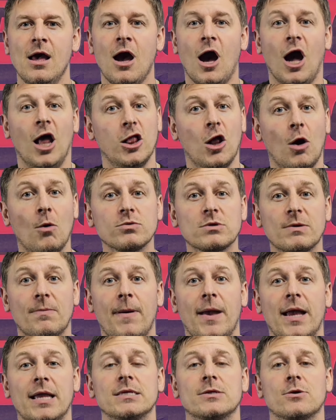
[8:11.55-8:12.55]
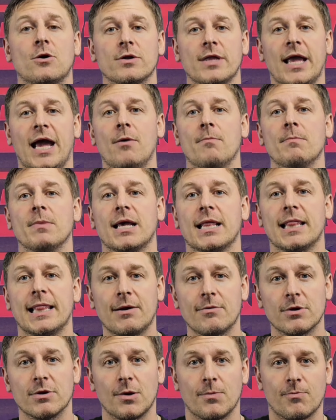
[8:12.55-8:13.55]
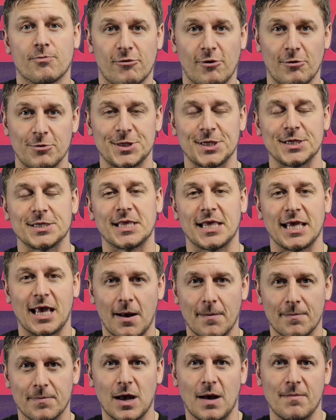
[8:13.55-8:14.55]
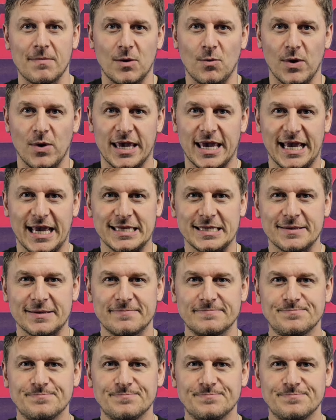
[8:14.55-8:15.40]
A lot will depend on how McLaren approaches the upcoming weekend.